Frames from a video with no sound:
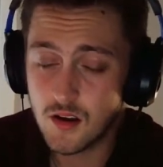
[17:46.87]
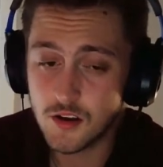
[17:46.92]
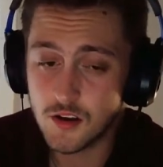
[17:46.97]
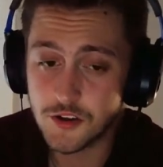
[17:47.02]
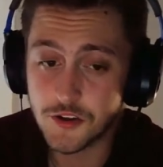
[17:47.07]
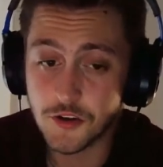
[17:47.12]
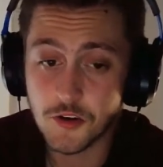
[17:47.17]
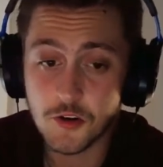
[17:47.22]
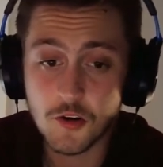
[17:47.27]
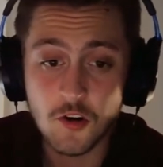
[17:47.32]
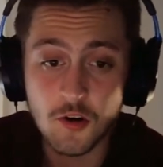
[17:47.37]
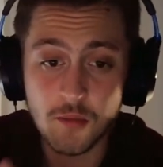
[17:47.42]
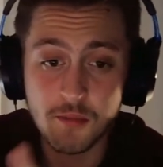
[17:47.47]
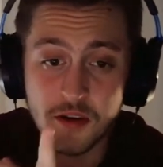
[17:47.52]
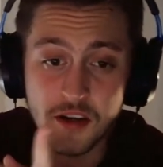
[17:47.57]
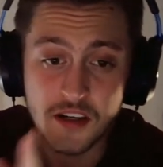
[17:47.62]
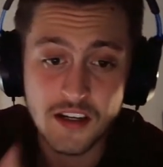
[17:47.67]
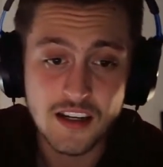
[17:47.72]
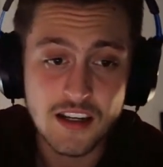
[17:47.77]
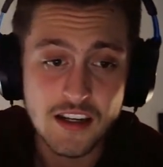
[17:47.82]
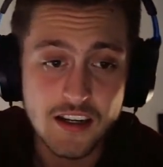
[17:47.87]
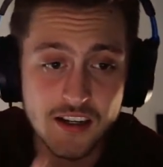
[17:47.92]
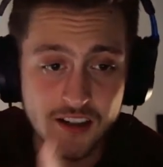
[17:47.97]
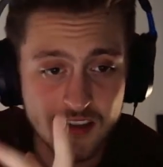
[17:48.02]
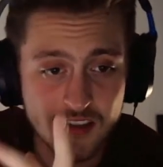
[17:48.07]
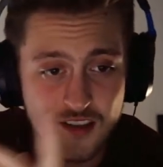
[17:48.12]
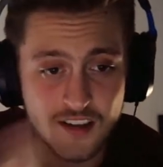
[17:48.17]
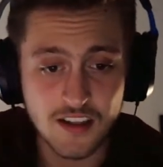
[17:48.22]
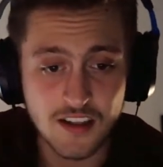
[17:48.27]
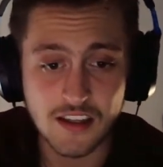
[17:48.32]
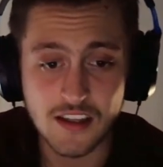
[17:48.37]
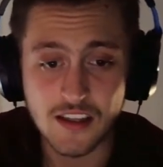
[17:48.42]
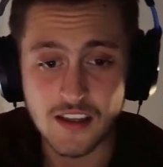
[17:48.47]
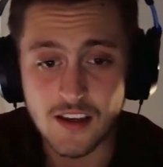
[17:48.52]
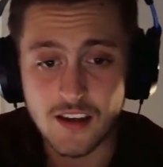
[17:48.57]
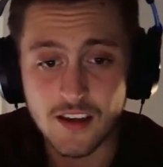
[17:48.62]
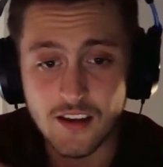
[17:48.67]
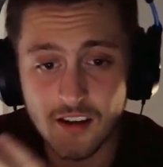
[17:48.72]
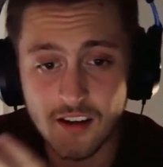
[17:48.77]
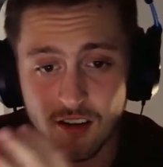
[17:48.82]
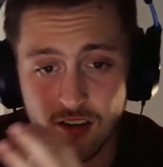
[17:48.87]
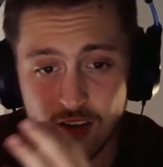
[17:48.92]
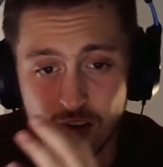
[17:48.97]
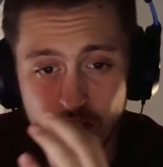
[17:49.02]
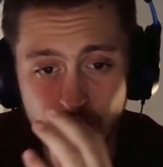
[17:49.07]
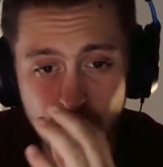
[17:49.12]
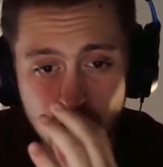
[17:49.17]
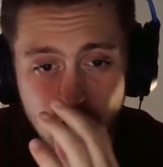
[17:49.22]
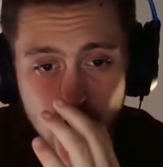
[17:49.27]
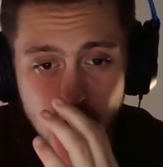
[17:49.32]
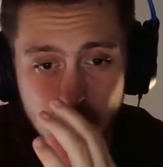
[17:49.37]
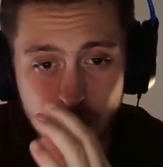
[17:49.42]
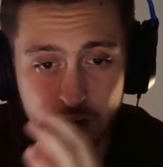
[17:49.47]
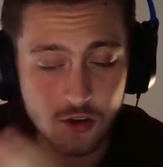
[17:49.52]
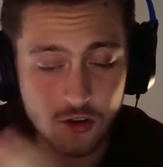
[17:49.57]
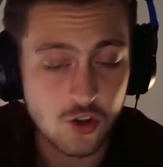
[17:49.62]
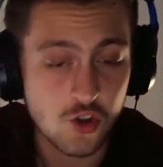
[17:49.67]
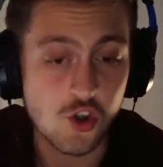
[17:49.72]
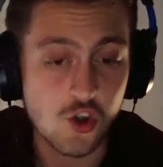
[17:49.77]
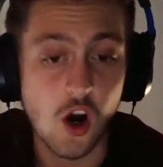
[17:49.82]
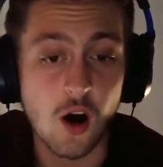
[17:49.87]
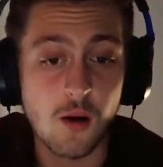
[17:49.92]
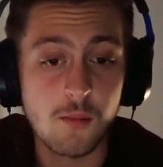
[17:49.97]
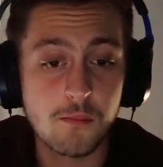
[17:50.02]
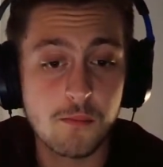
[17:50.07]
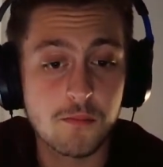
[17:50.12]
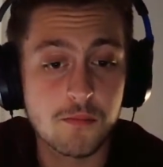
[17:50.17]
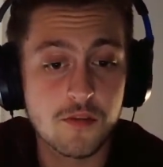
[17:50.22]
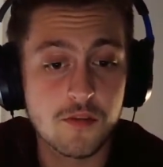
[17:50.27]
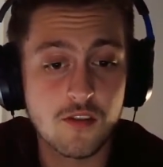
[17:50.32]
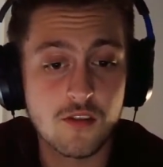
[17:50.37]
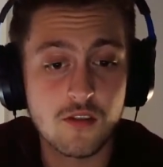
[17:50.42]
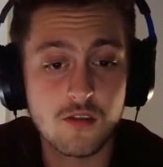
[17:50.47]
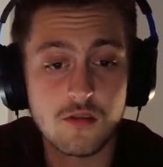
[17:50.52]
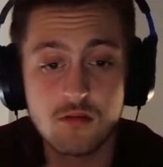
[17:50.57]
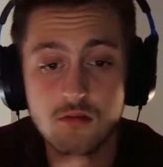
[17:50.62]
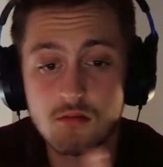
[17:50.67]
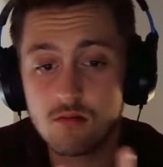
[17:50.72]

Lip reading: Europe needs to get jumped.